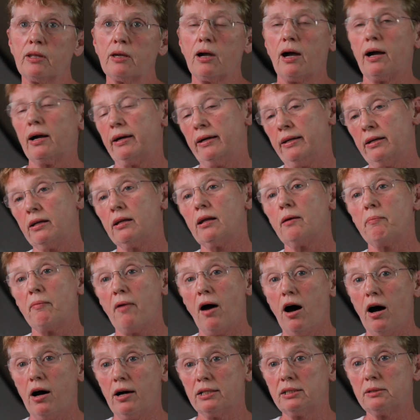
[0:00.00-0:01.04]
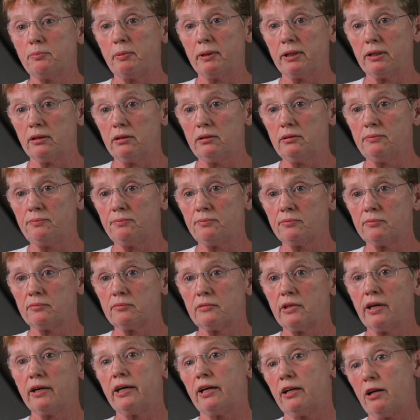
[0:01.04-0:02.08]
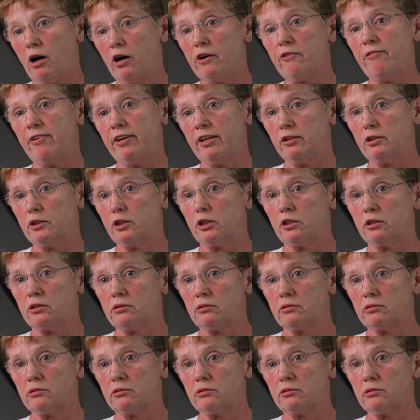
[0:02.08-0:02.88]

I ended up in the hospital. I had heart failure.